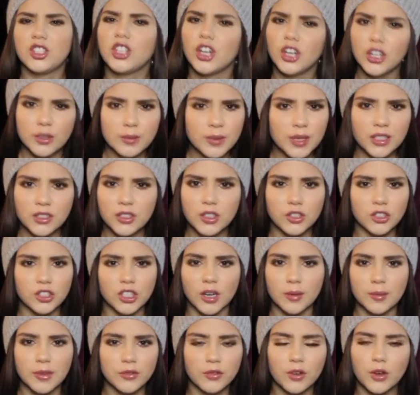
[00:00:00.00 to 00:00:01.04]
turned me into a
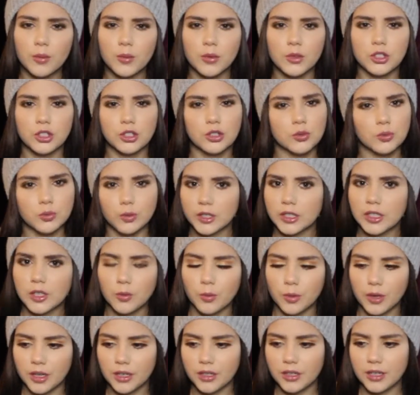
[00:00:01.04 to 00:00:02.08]
germaphobe, which is really
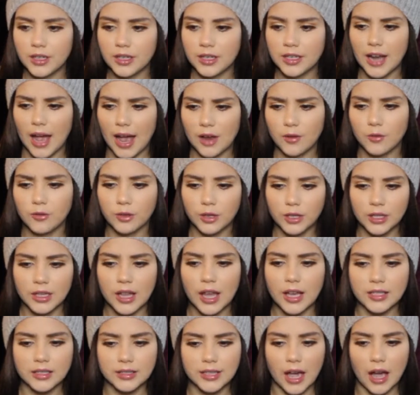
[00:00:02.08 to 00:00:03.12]
weird. I've
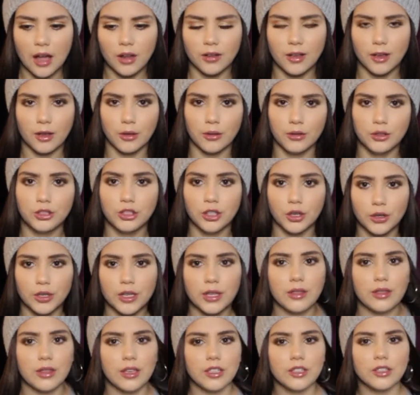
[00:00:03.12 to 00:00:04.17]
realized how like
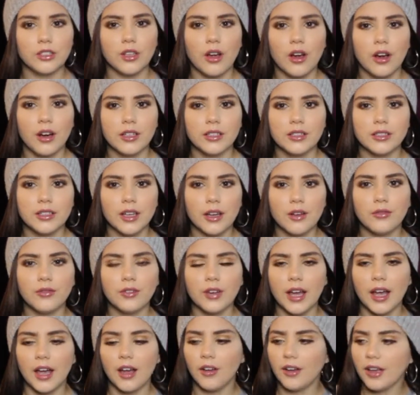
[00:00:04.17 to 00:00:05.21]
dirty things are and stuff
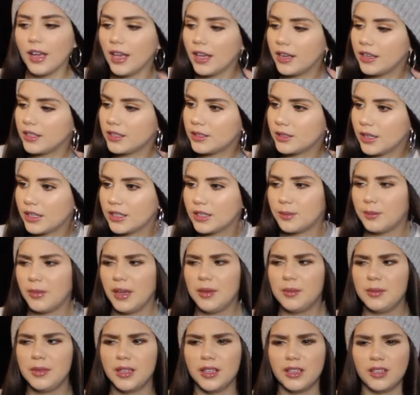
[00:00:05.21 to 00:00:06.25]
now, and it's
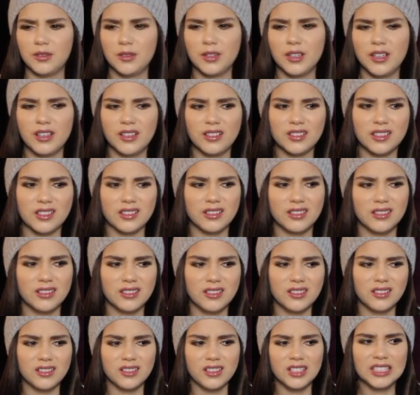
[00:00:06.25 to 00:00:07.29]
made me like realize like
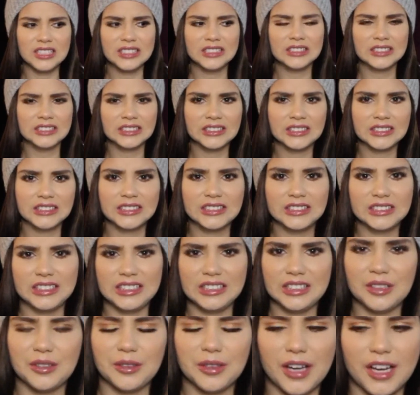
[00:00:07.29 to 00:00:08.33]
you
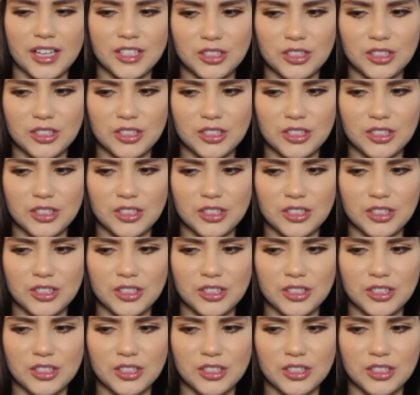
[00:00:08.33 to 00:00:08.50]
know, I